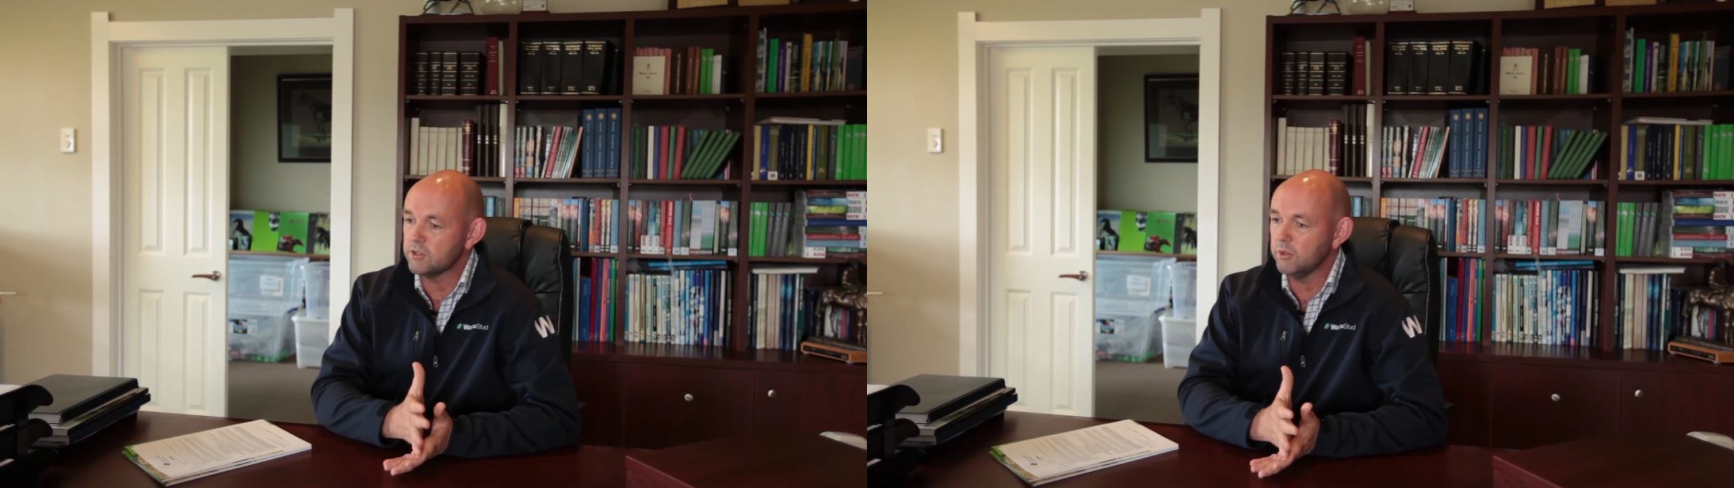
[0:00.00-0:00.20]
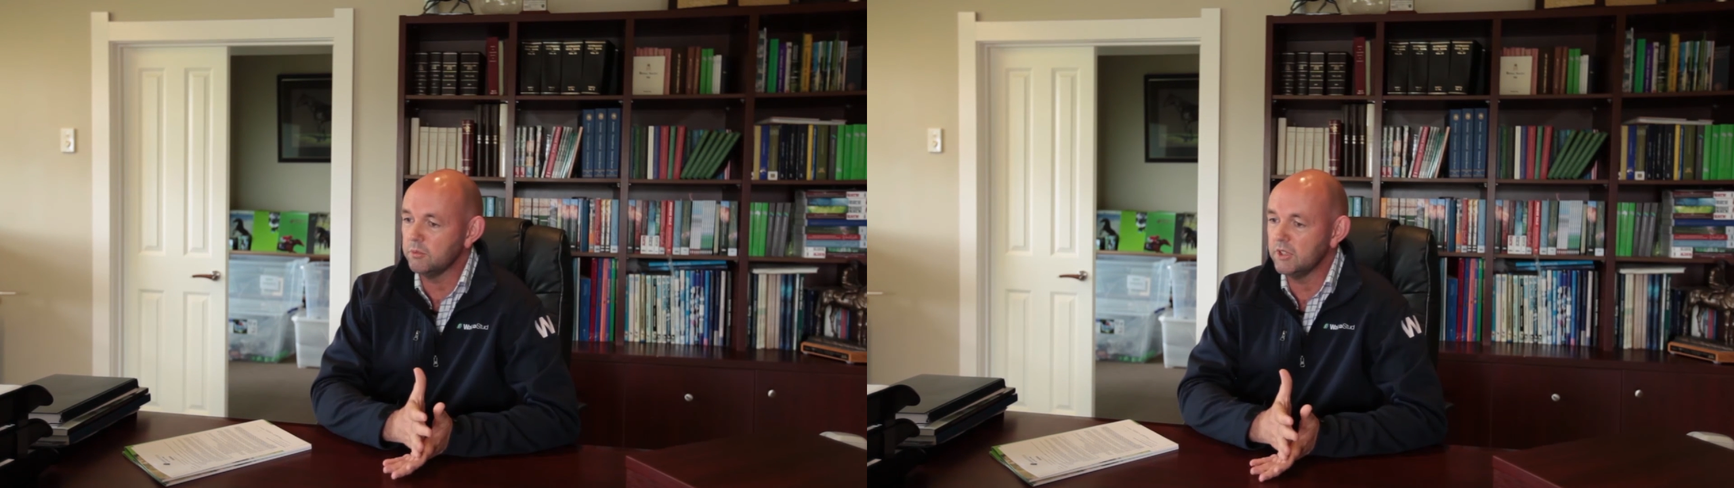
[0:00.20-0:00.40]

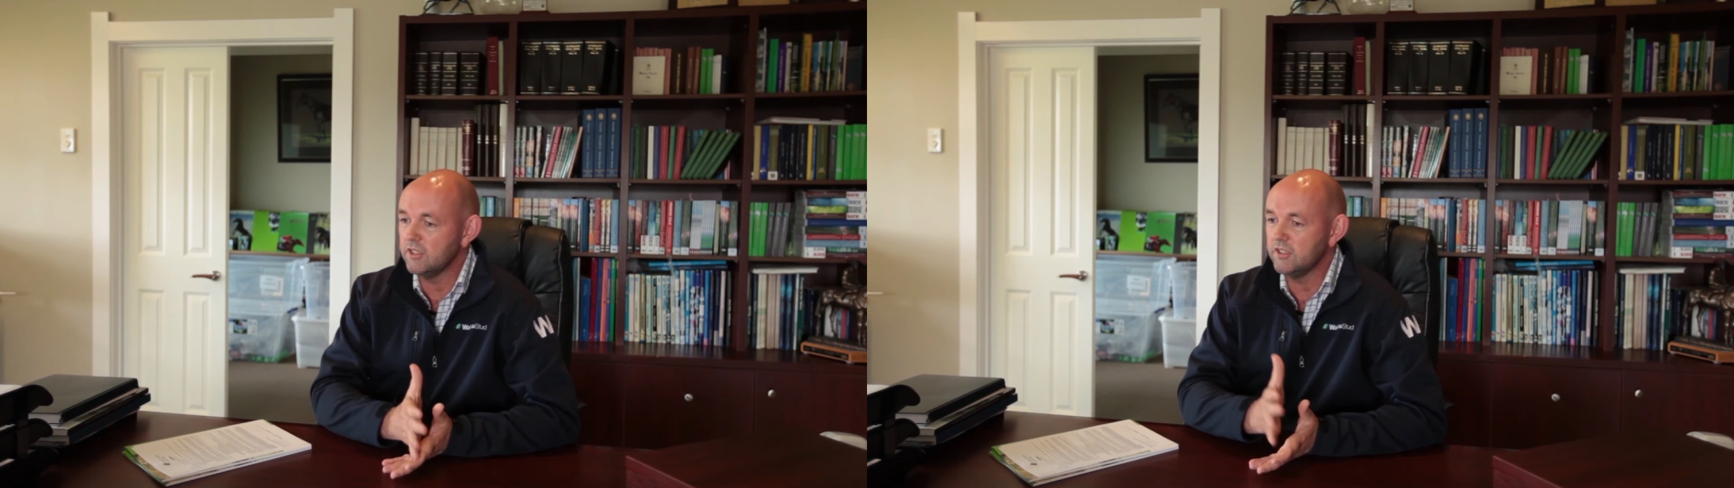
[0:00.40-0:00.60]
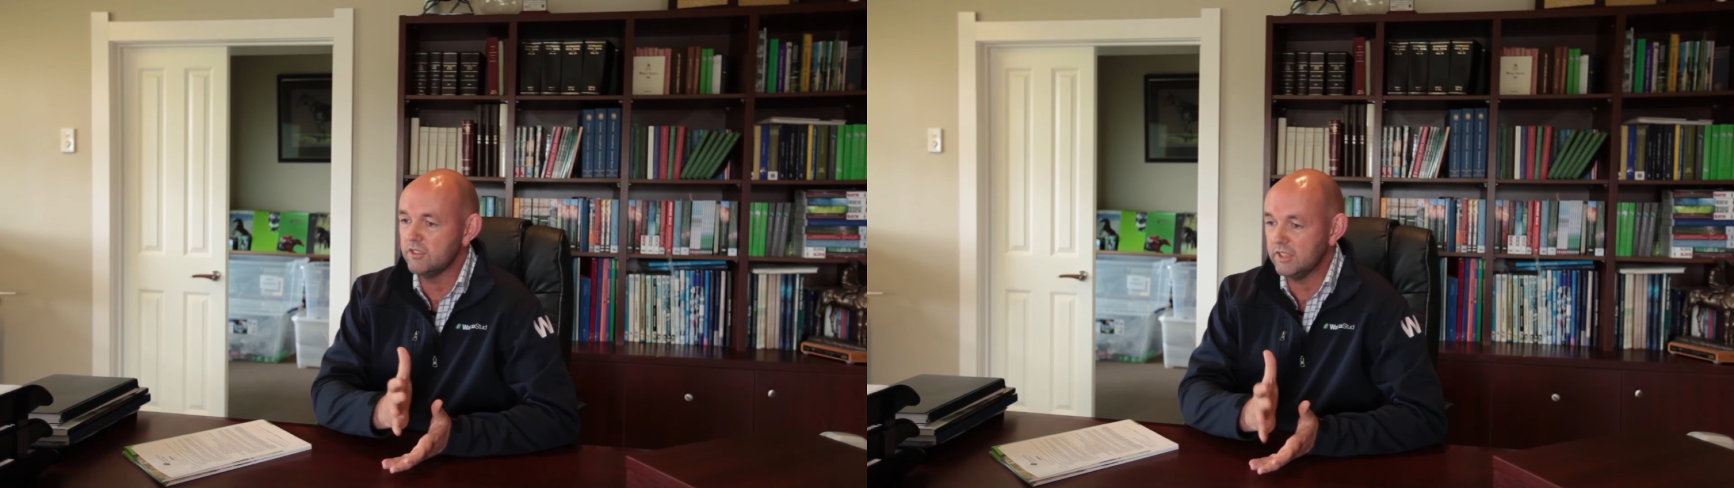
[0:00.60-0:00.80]
why
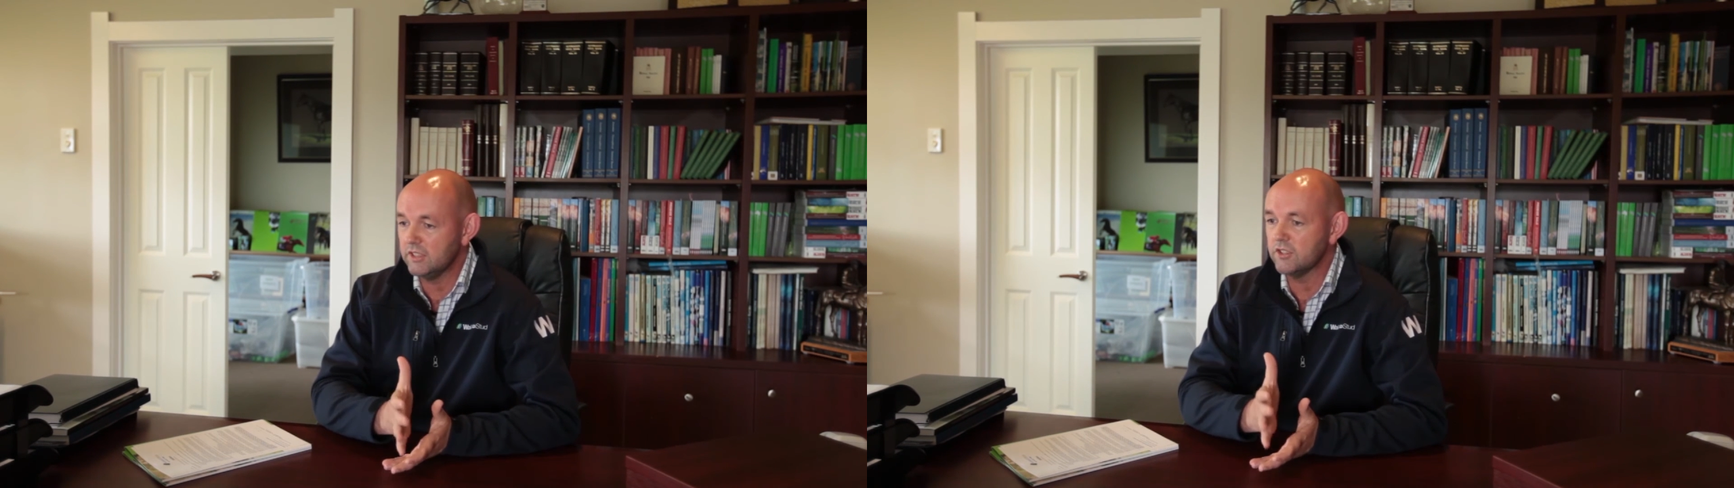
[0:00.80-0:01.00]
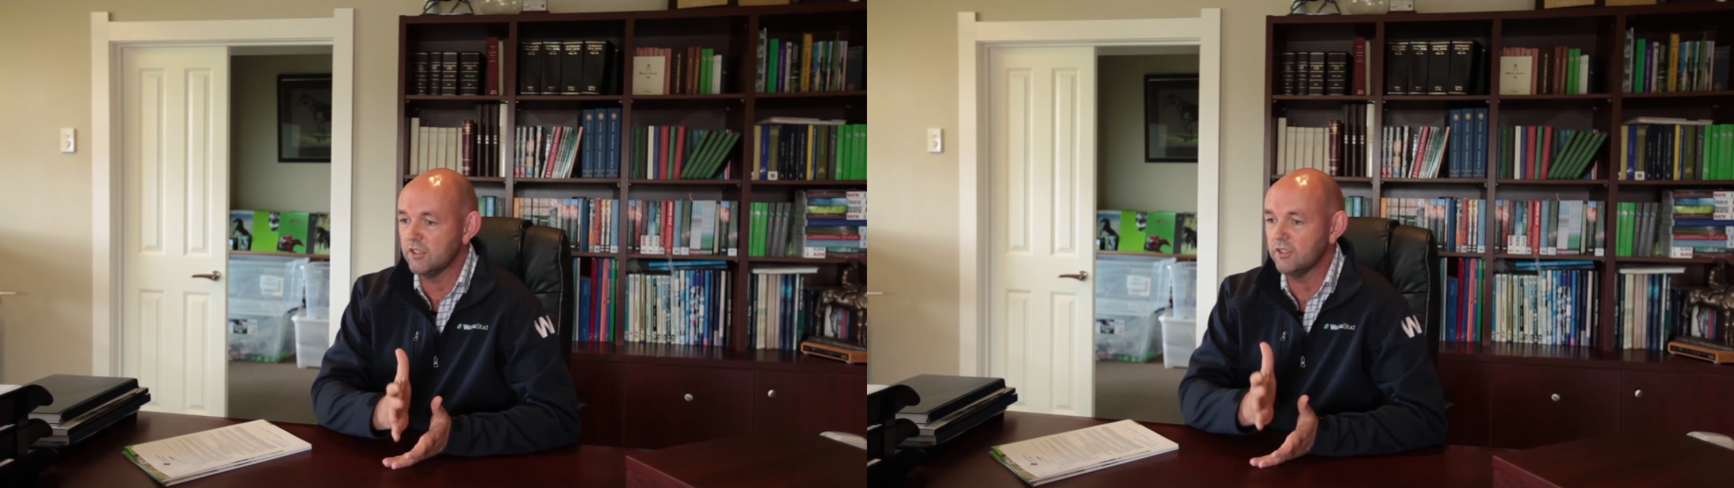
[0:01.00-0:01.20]
we
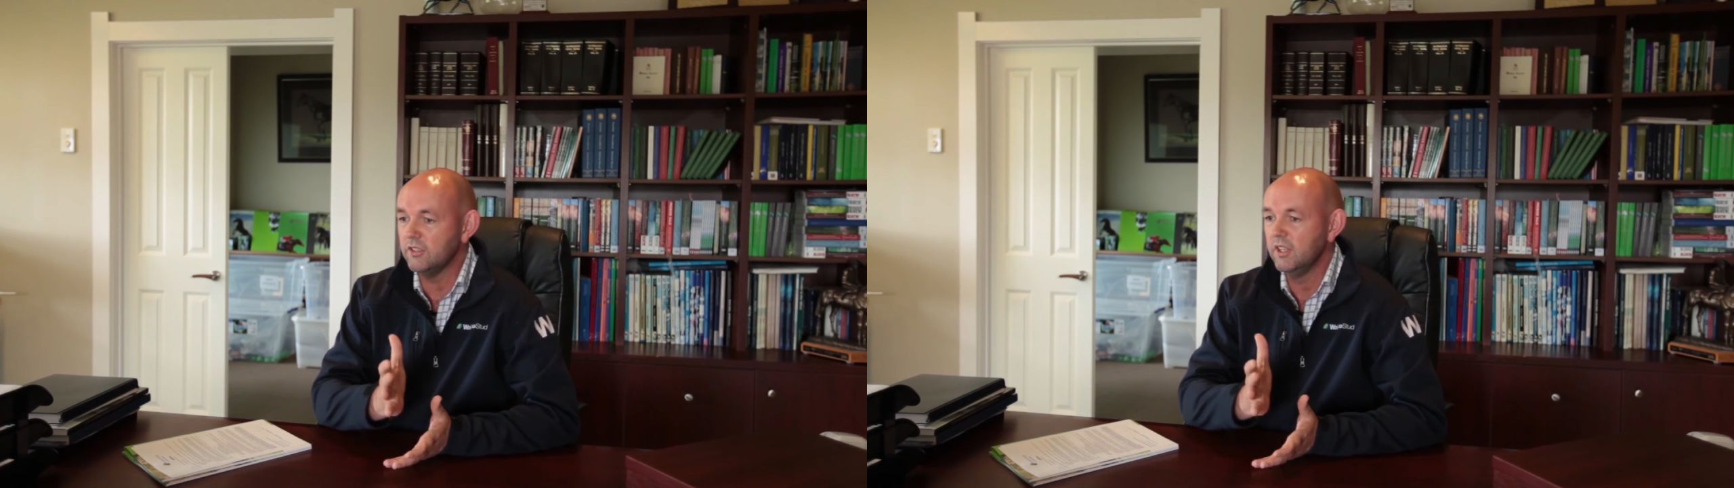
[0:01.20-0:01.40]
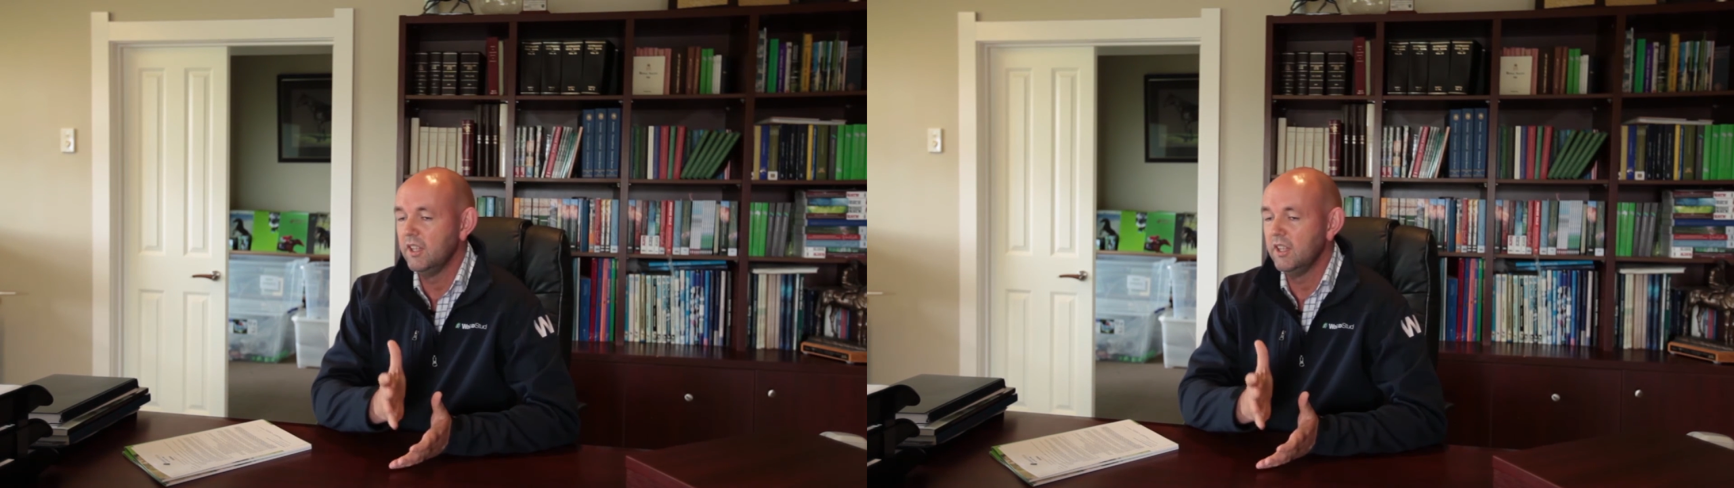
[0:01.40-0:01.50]
need to know.